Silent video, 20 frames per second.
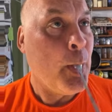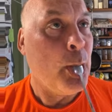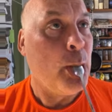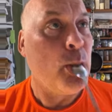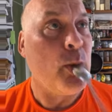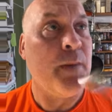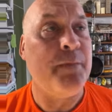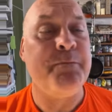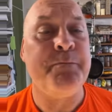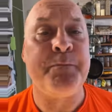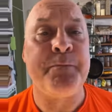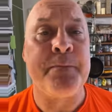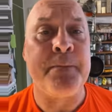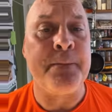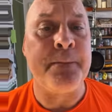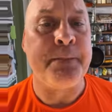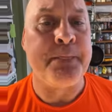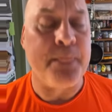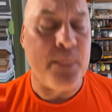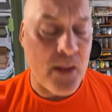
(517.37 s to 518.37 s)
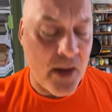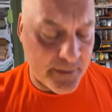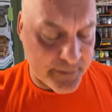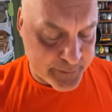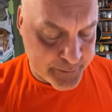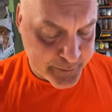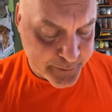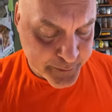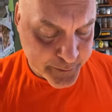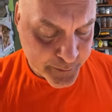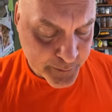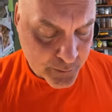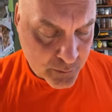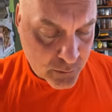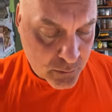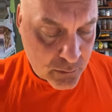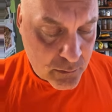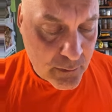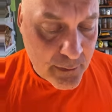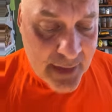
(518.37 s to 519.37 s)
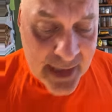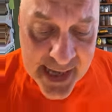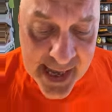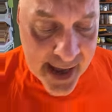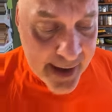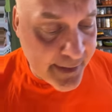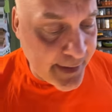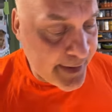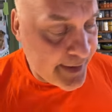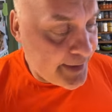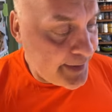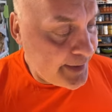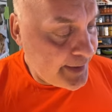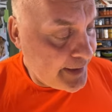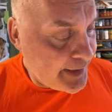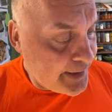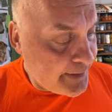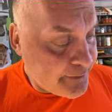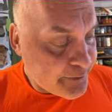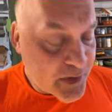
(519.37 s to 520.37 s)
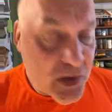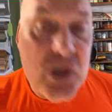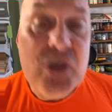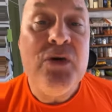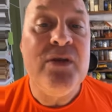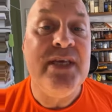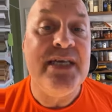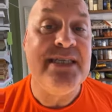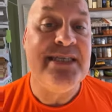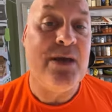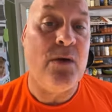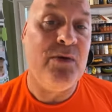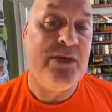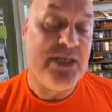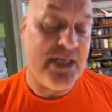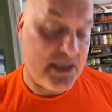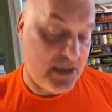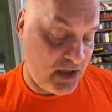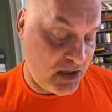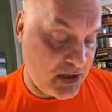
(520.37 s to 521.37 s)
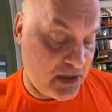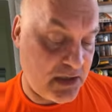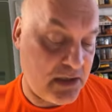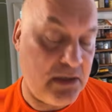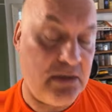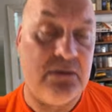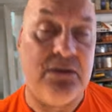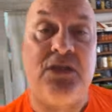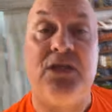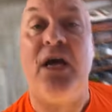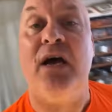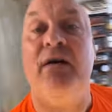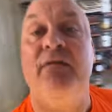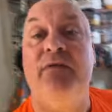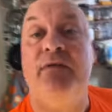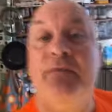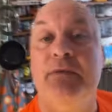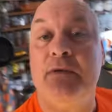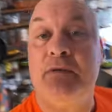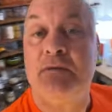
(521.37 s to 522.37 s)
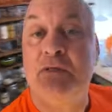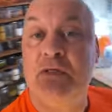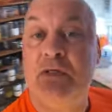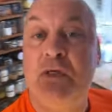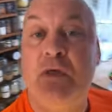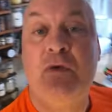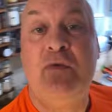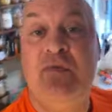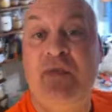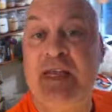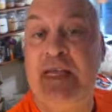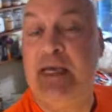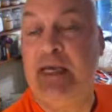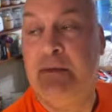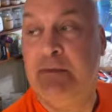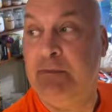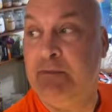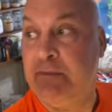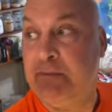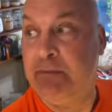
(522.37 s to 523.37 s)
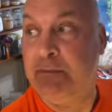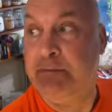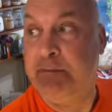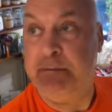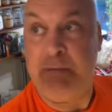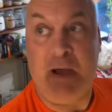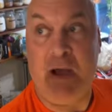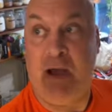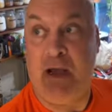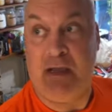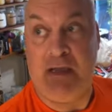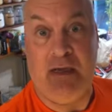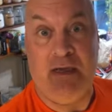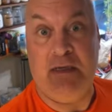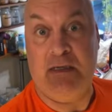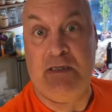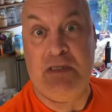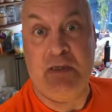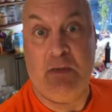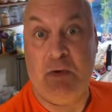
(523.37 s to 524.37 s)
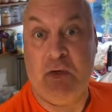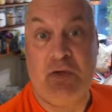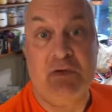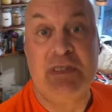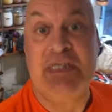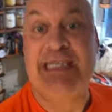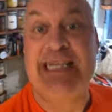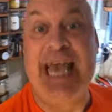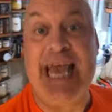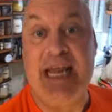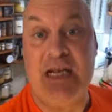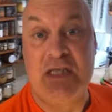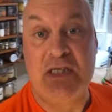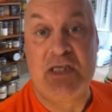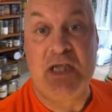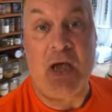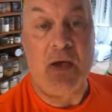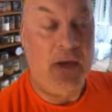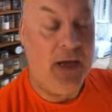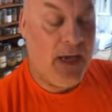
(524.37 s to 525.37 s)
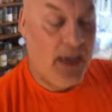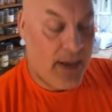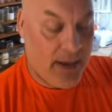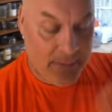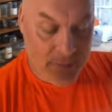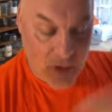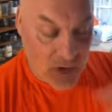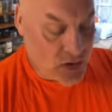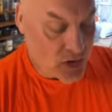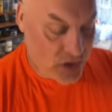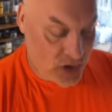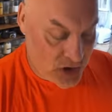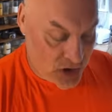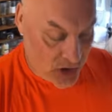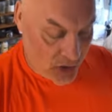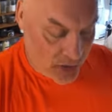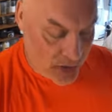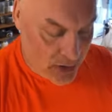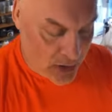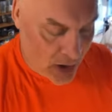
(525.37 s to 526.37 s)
Mmm. Yeah. To this, I will just serve 2 vegan burgers that were on sale. So I'm not going to show you the...